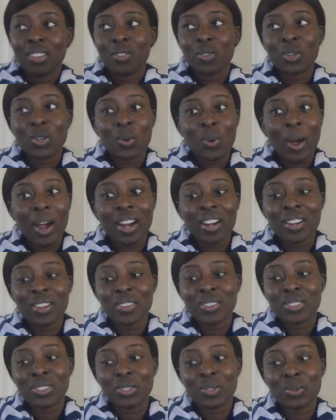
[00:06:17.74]

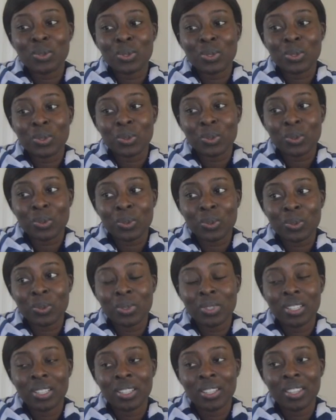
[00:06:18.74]
requires you to
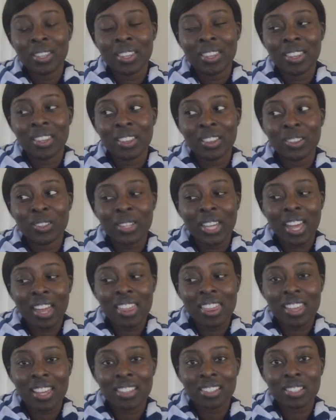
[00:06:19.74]
look
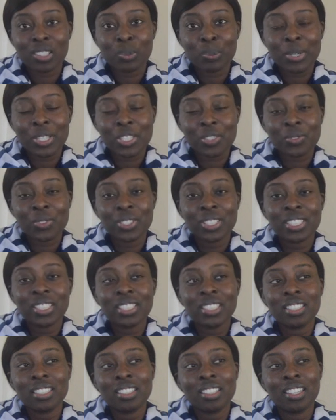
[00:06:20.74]
at things a little bit
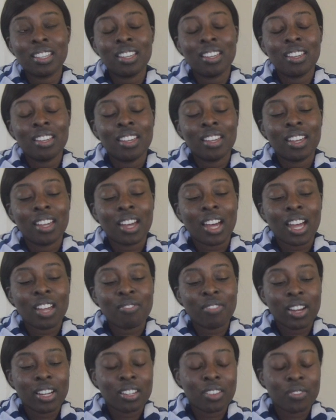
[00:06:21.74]
differently, I
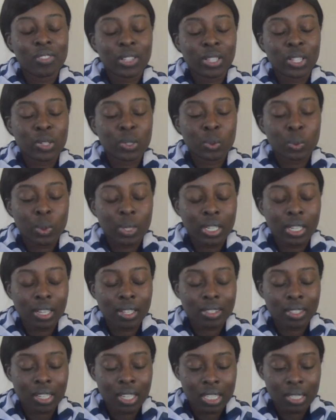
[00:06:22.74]
find it very rewarding
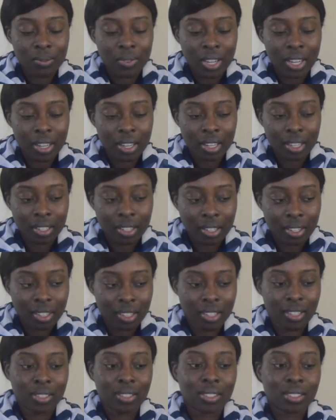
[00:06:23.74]
and satisfying, and I
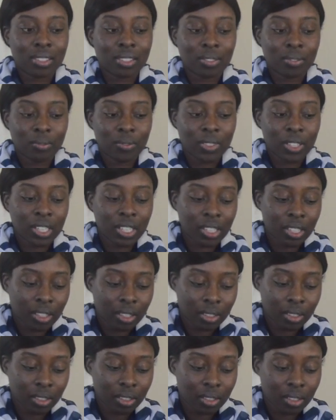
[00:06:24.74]
think it's
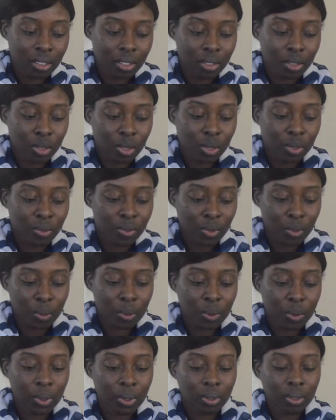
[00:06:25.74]
very good
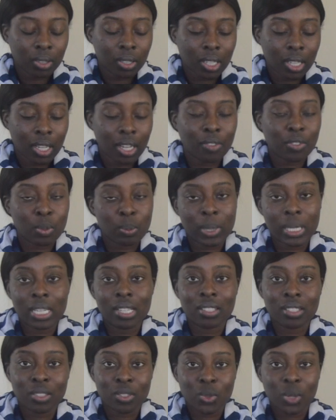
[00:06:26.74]
for everybody
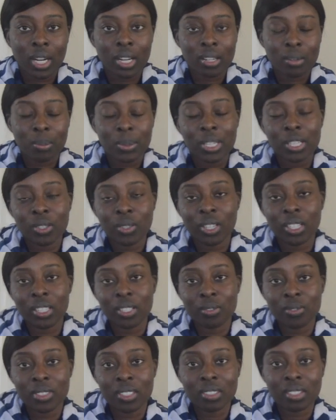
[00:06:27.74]
to try to be
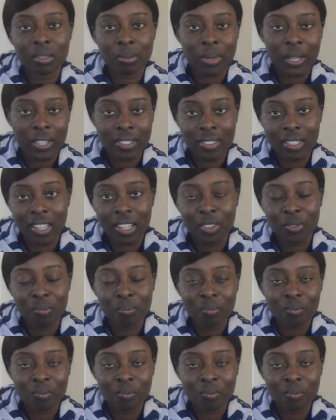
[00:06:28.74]
creative to some extent.